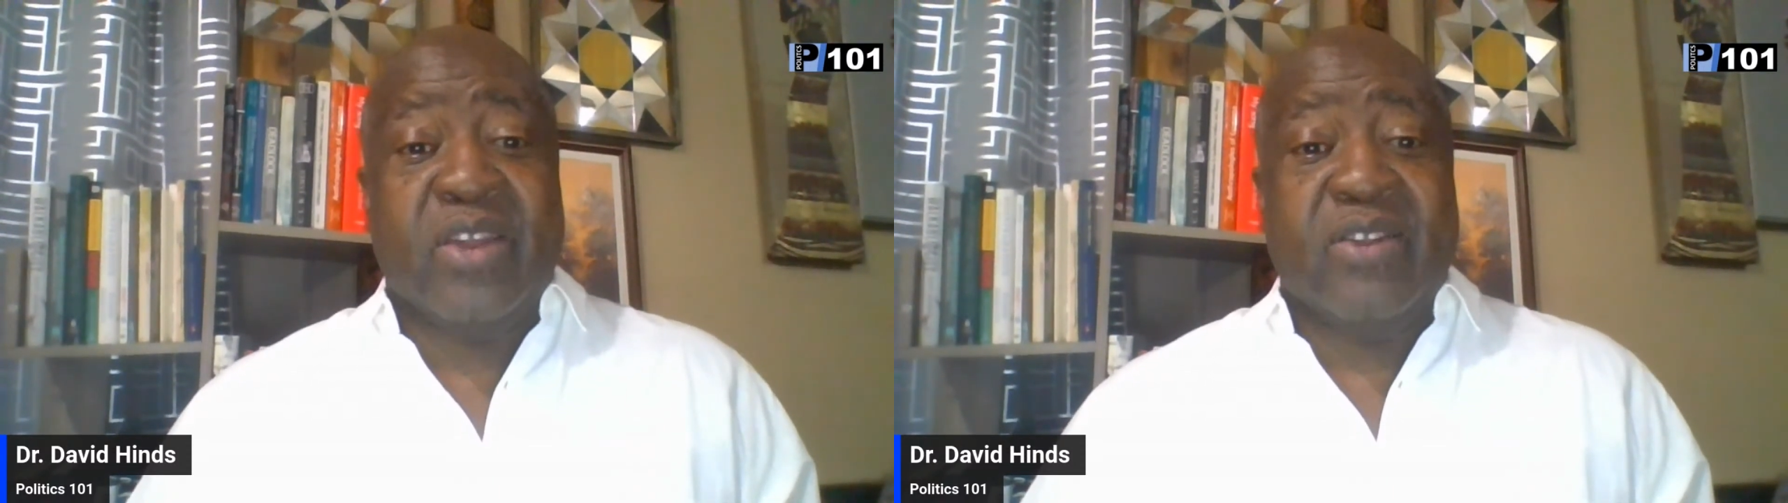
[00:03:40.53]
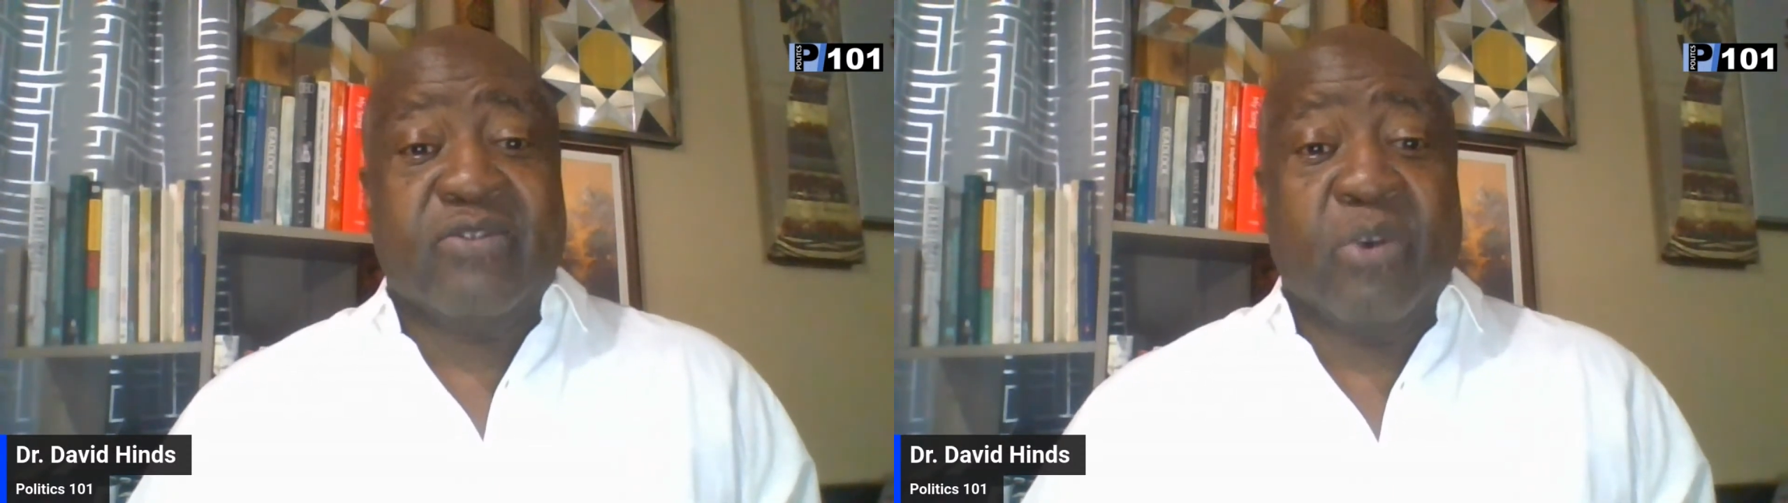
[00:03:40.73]

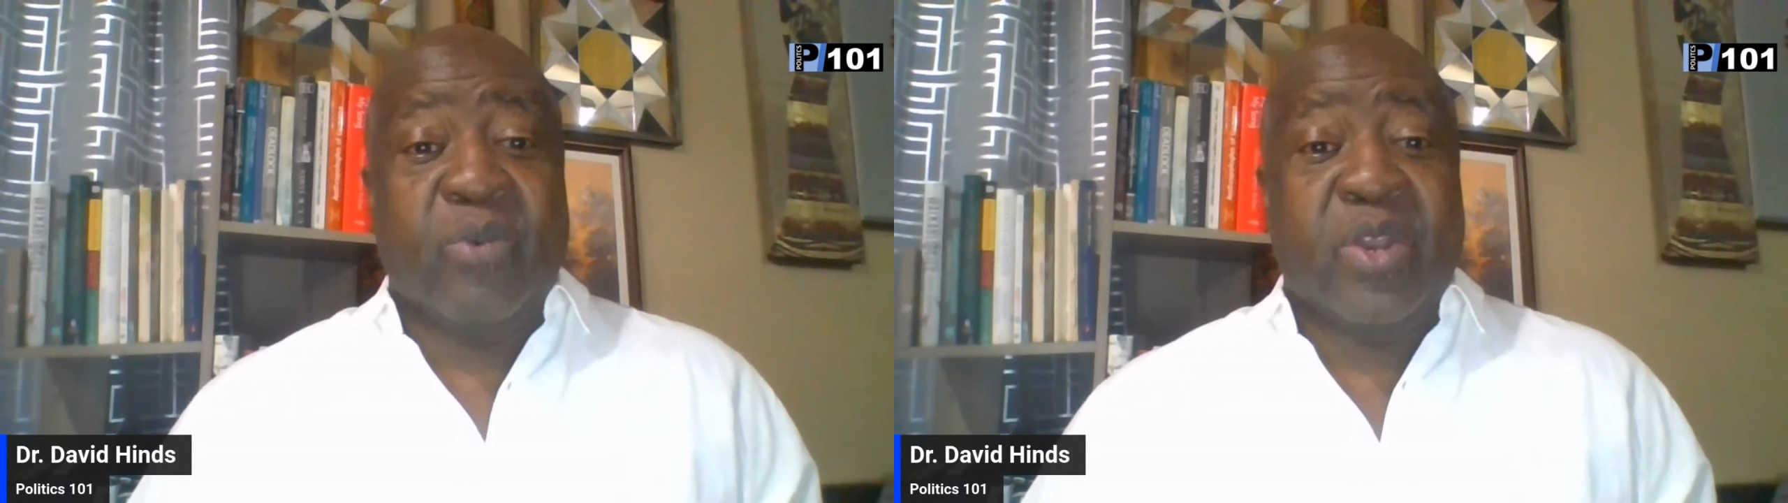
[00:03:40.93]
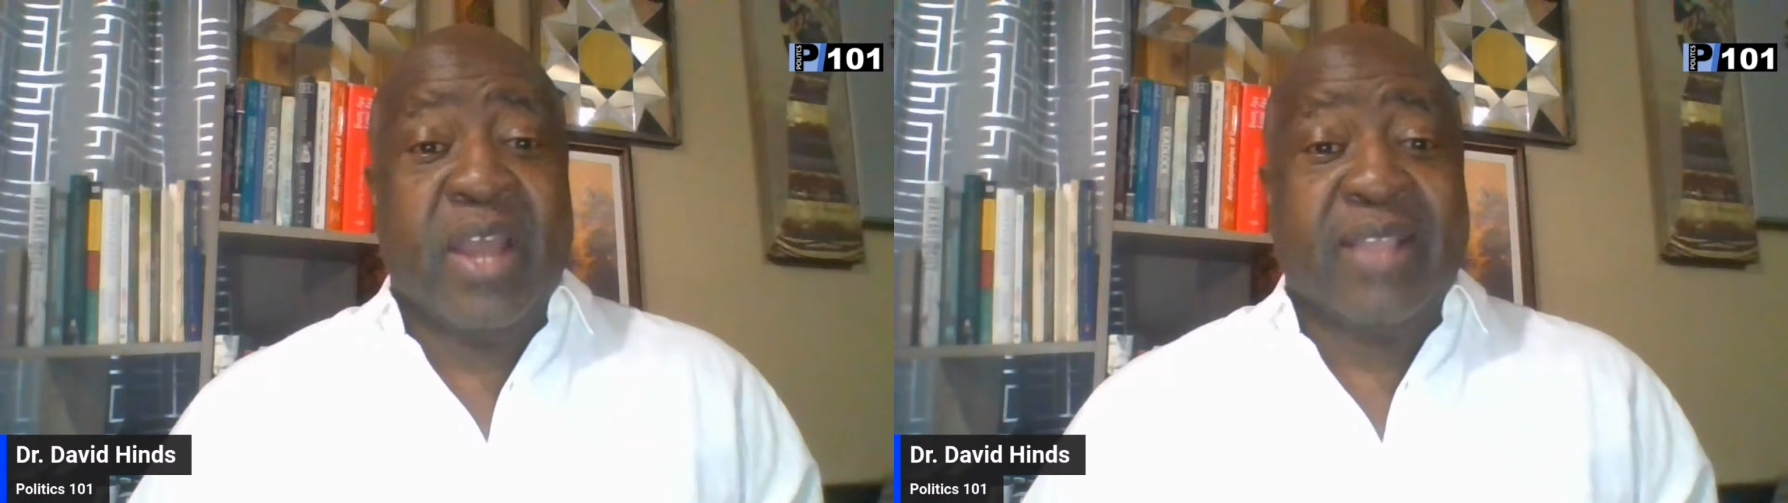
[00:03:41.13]
and so
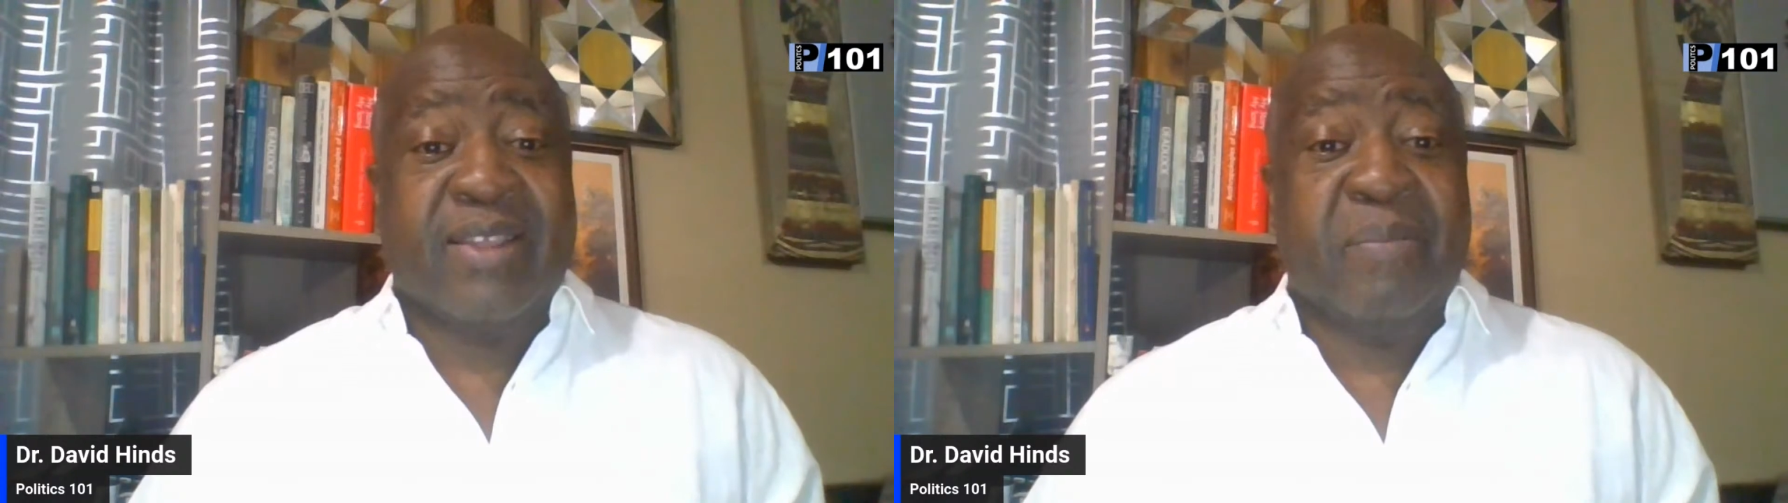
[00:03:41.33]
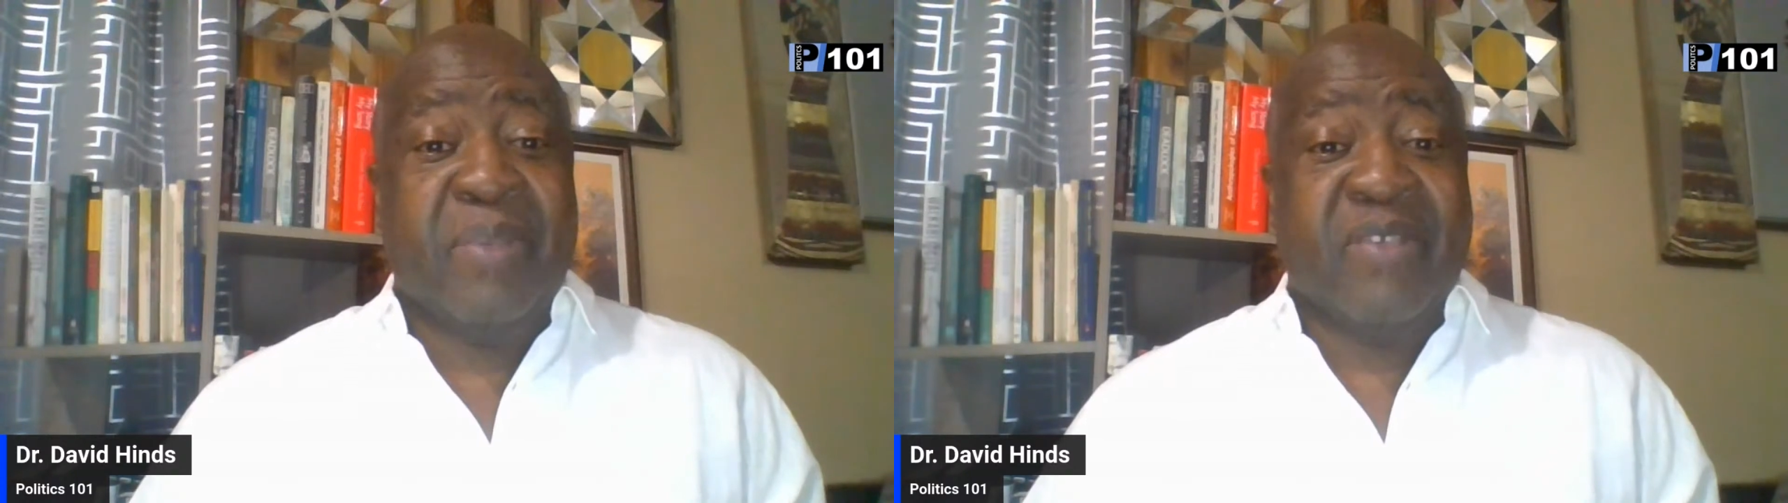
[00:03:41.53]
we're not in
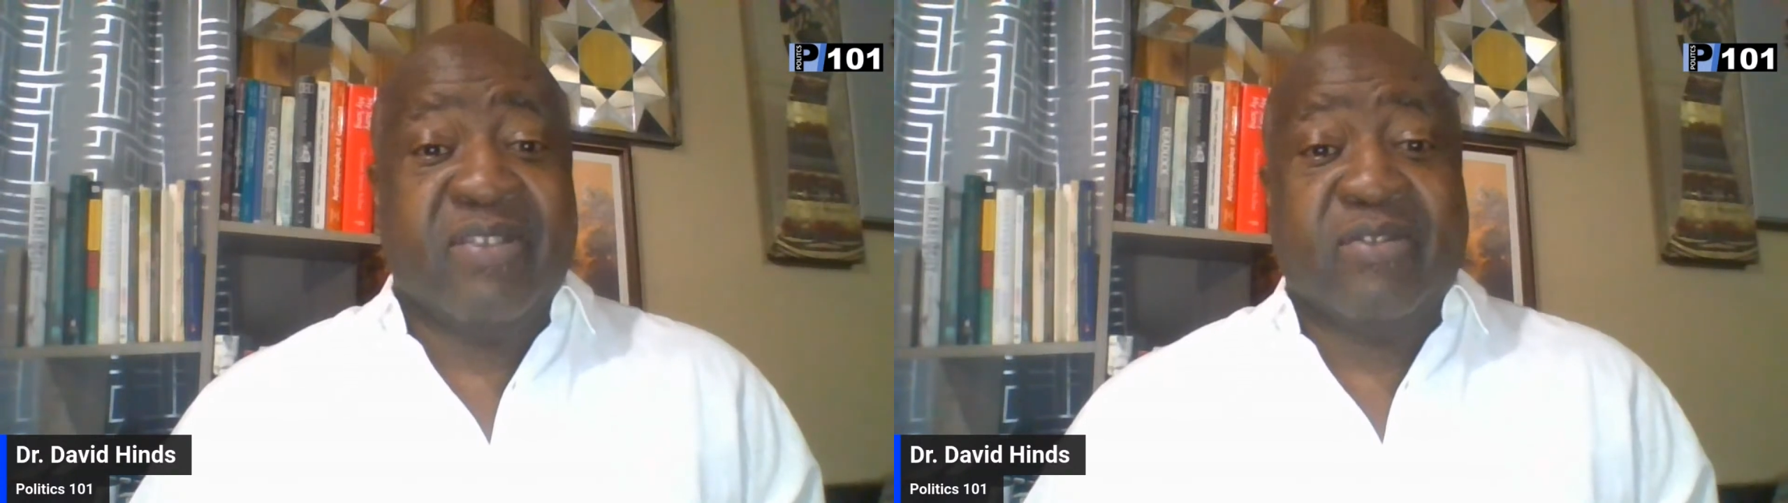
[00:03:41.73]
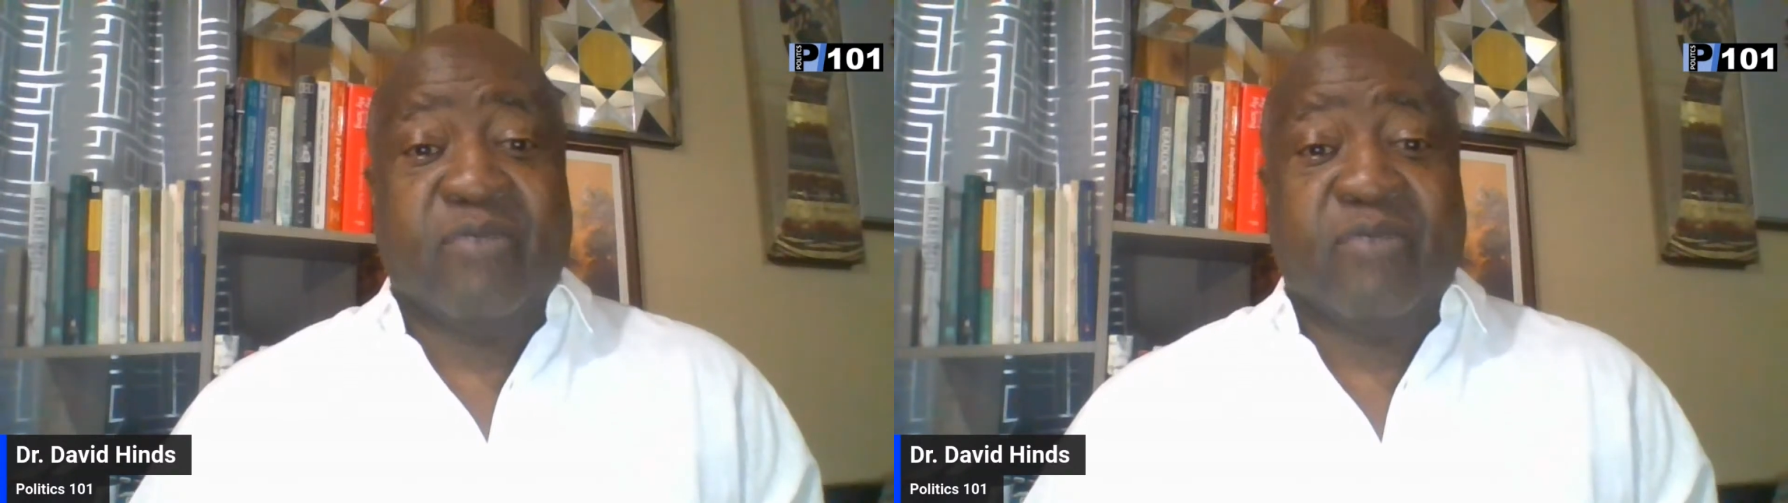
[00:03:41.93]
the business